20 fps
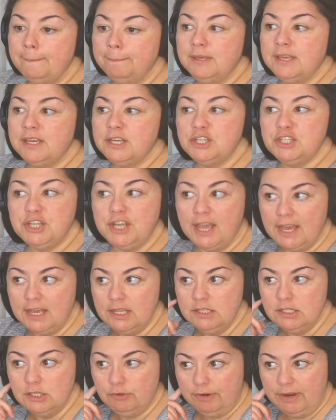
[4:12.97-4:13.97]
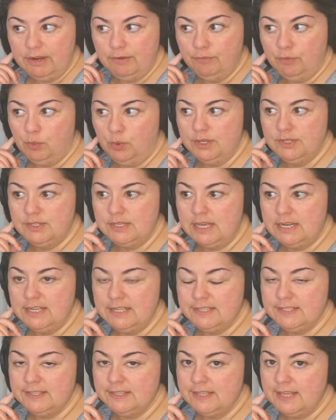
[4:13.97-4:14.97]
because she has a great voice and
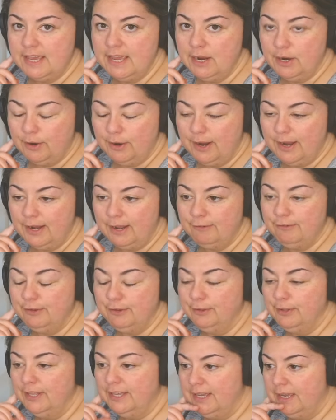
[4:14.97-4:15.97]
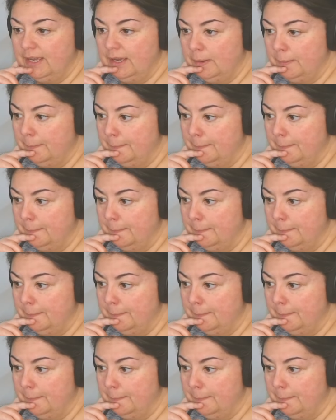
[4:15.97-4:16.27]
it's there. And I feel like